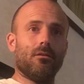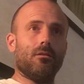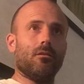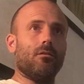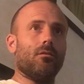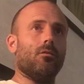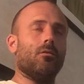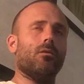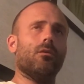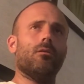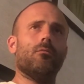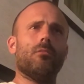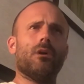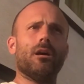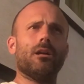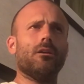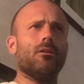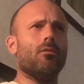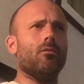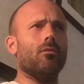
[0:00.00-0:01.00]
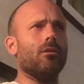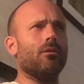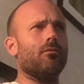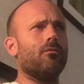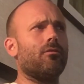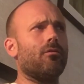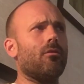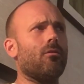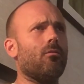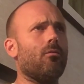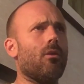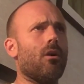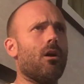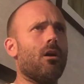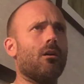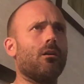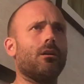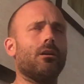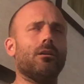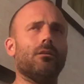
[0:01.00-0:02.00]
Or am I going for a
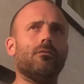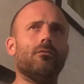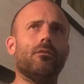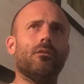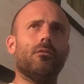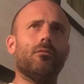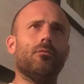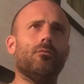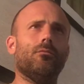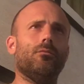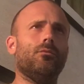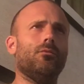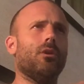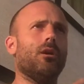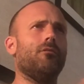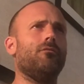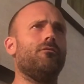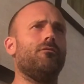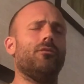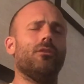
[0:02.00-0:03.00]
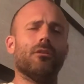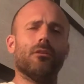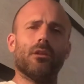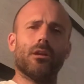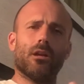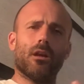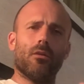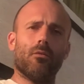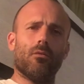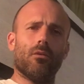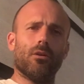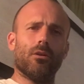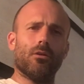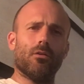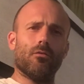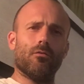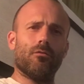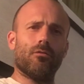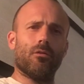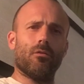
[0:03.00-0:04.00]
walk and do I feel like I want to
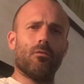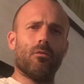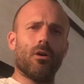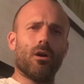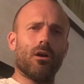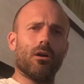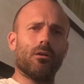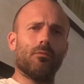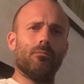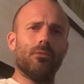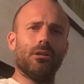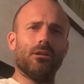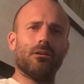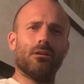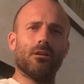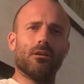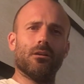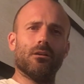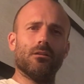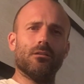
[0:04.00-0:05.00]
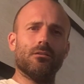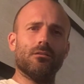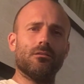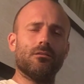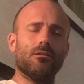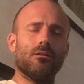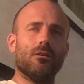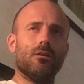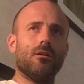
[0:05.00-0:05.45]
go for a walk because